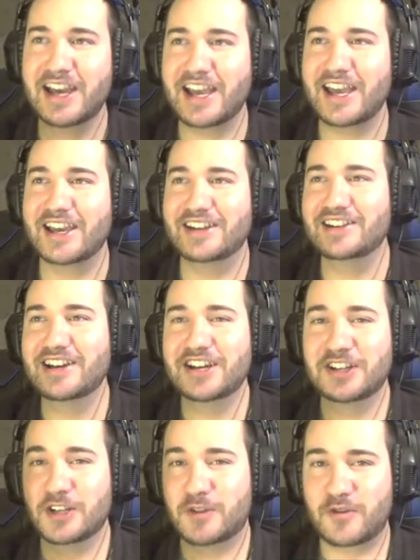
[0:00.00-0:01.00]
And
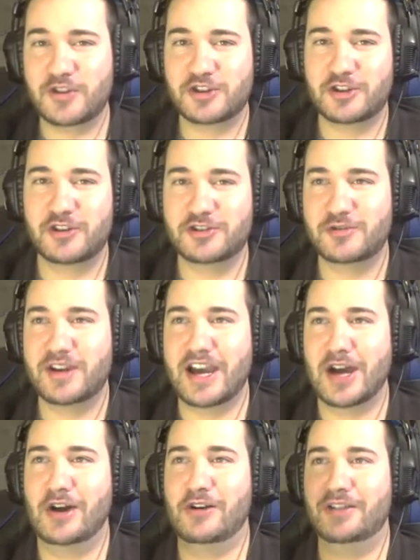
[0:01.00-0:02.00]
just for this shows you
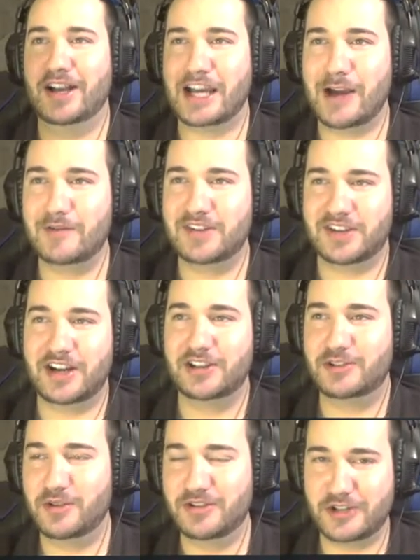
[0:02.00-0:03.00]
how, like, I've
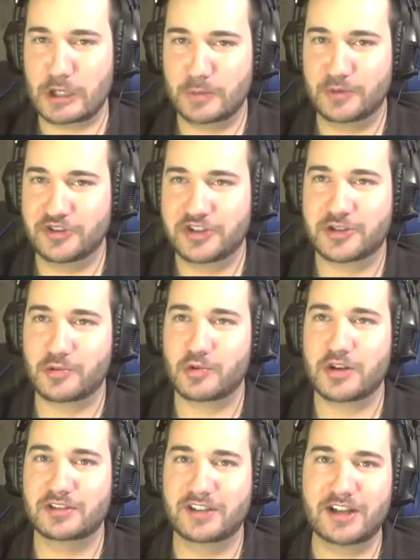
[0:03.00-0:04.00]
decided to interpret the
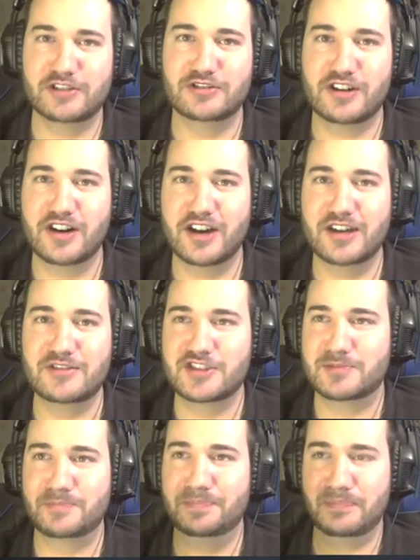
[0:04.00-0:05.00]
story later on just